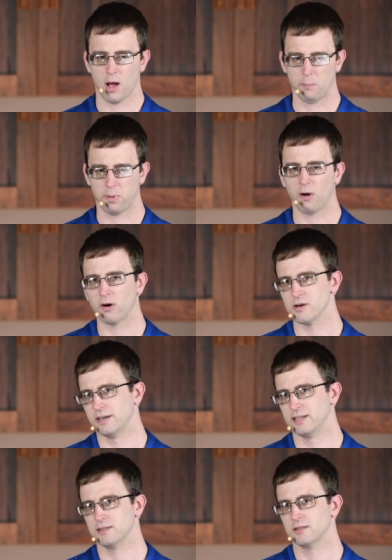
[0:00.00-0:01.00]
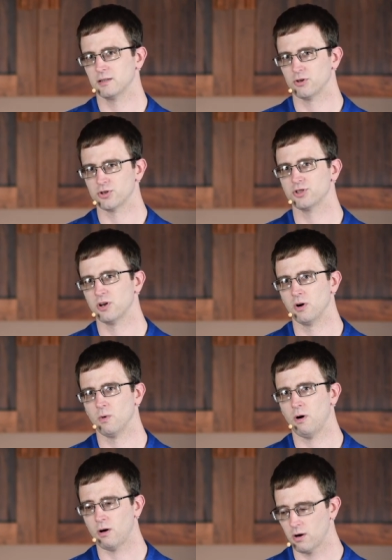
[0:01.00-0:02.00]
apartness are
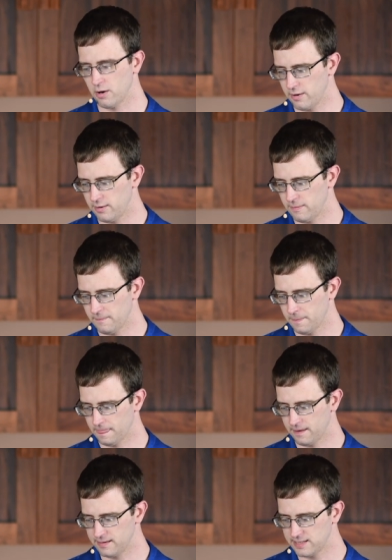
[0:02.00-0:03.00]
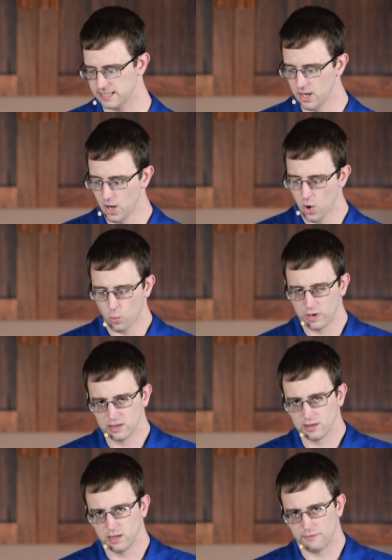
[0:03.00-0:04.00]
so hard. You see,
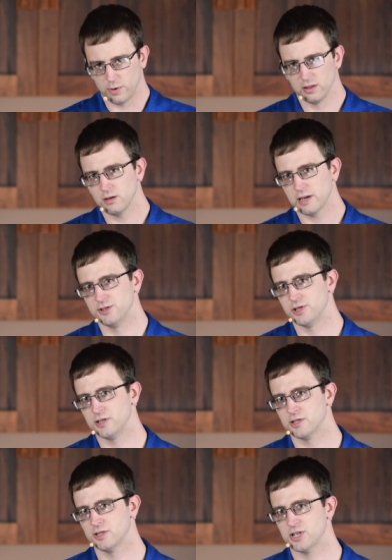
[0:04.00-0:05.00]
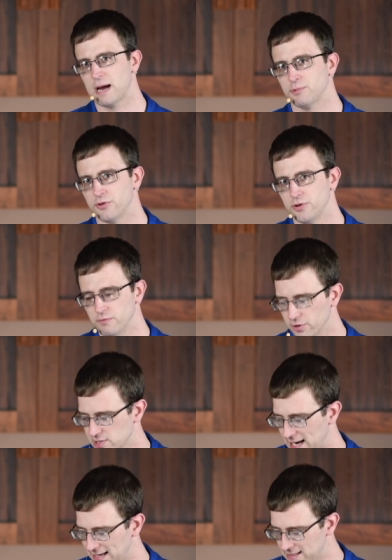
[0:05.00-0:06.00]
we, if we look in Genesis chapter 2,
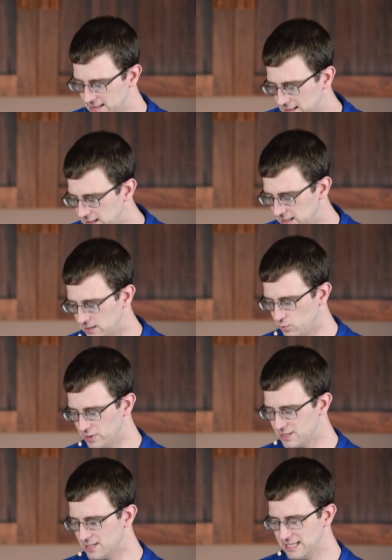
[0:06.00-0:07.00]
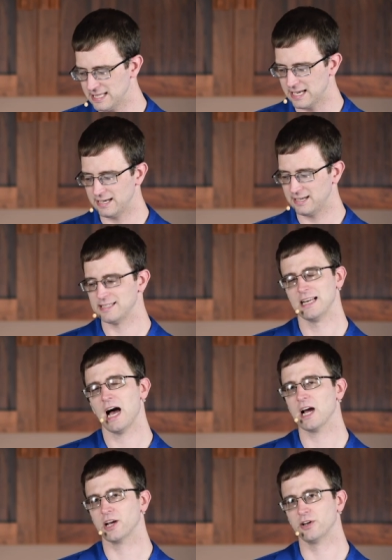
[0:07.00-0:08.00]
verse 18, we see that it is
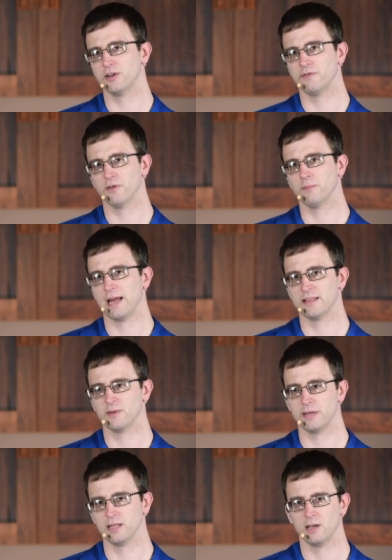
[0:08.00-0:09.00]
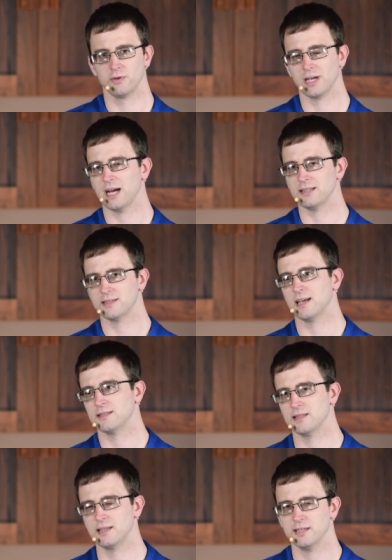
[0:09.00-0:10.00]
not good for man to be alone. God
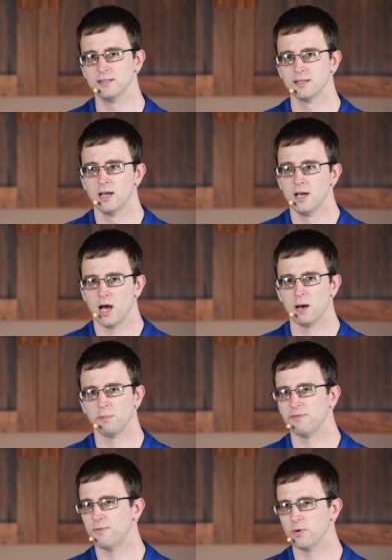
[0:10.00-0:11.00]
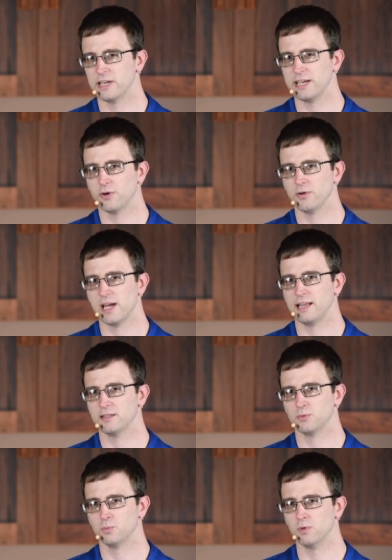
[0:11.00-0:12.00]
says this um, before he
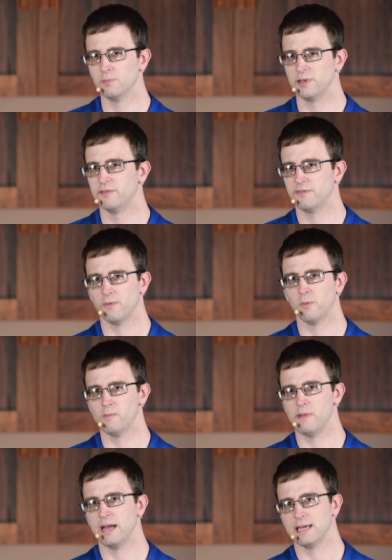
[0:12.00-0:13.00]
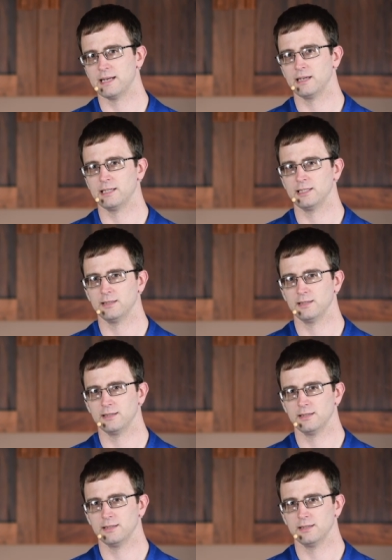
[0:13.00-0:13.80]
creates woman for man. He,